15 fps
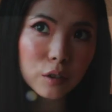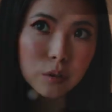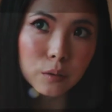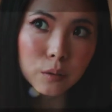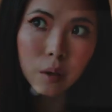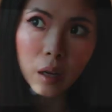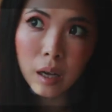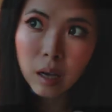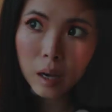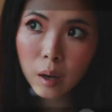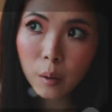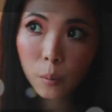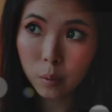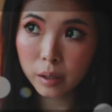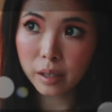to
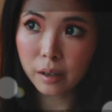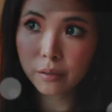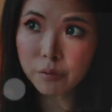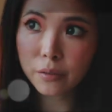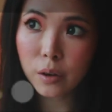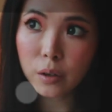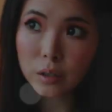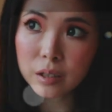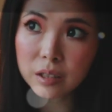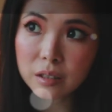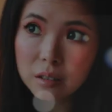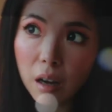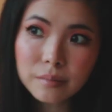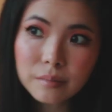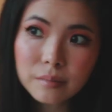when I first
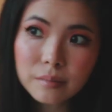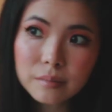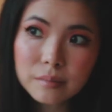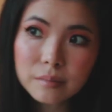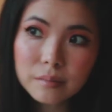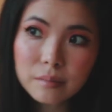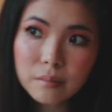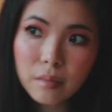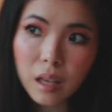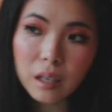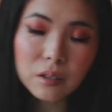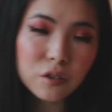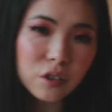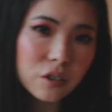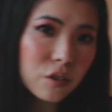started.
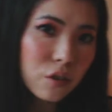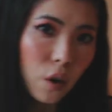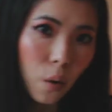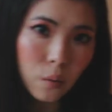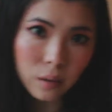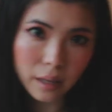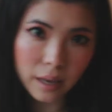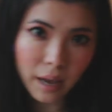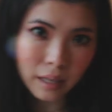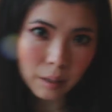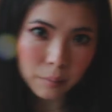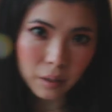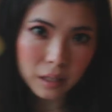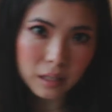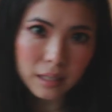And just don't let
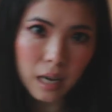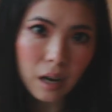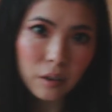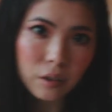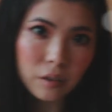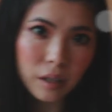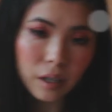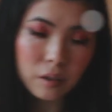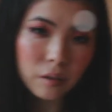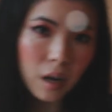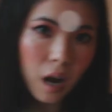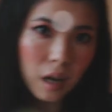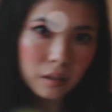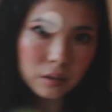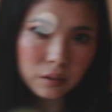anybody tell you that you
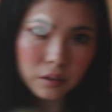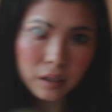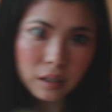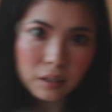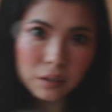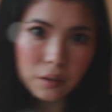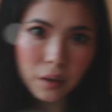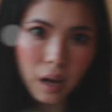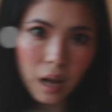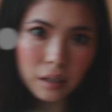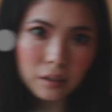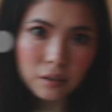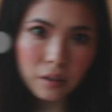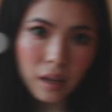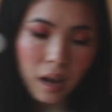can't do this, you can't
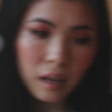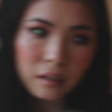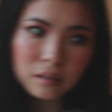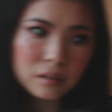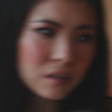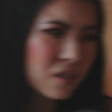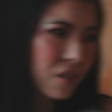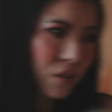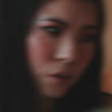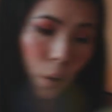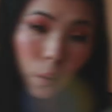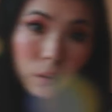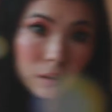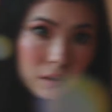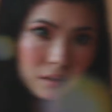do that. Just
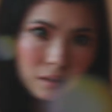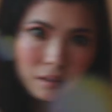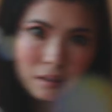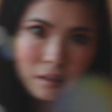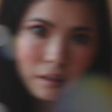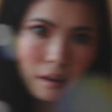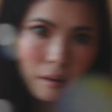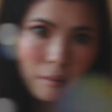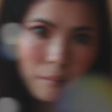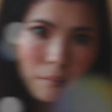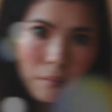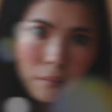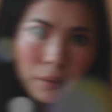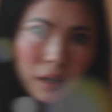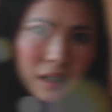don't listen to
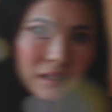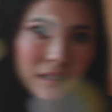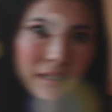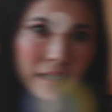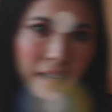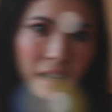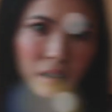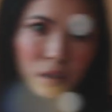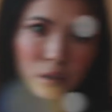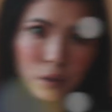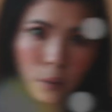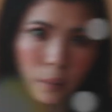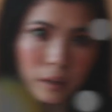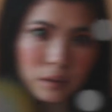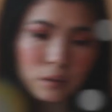them, because they cannot
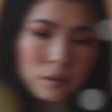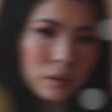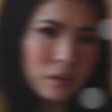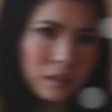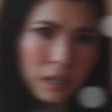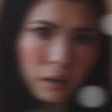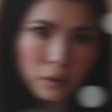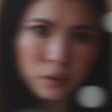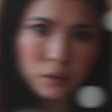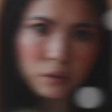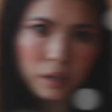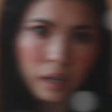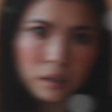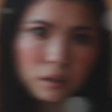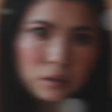do it, so they will tell you you
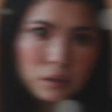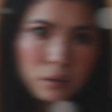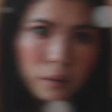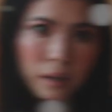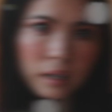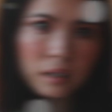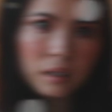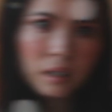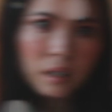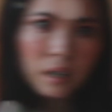cannot do it.